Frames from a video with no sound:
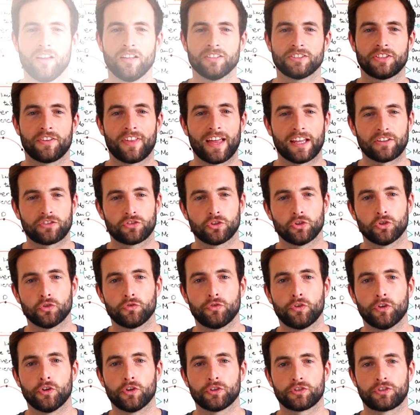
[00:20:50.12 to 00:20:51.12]
So that's all
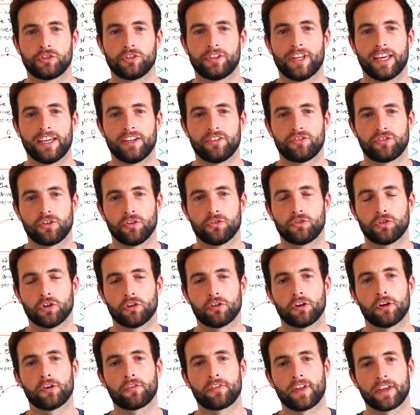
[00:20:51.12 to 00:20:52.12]
for today's
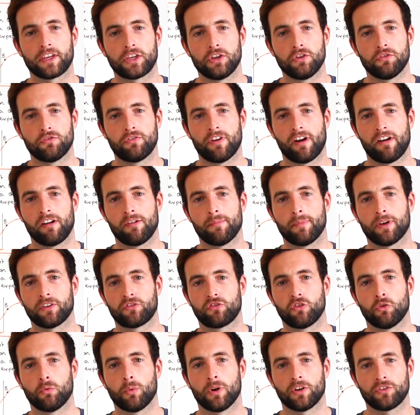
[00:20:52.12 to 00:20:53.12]
tutorial. Thank you very much
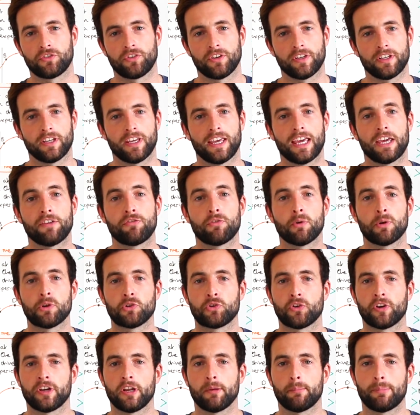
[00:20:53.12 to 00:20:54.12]
for watching. If you
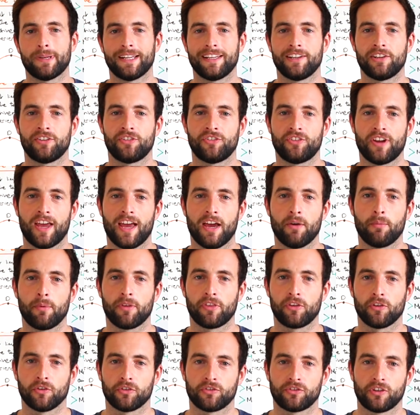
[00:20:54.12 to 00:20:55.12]
enjoyed it, please share
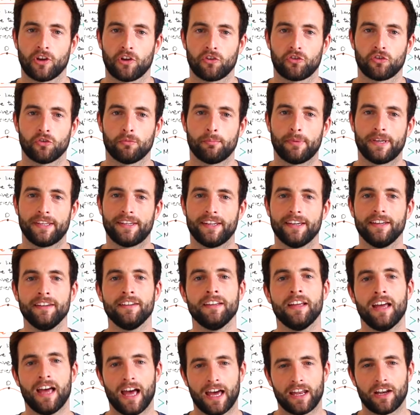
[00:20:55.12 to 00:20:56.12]
with your social media,
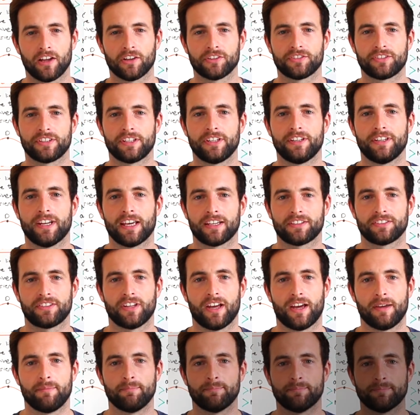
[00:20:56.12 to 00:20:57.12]
and I'll see you next
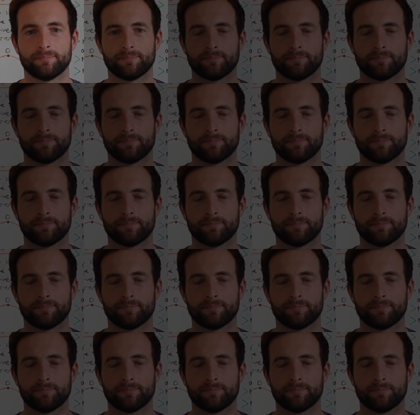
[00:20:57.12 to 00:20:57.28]
time.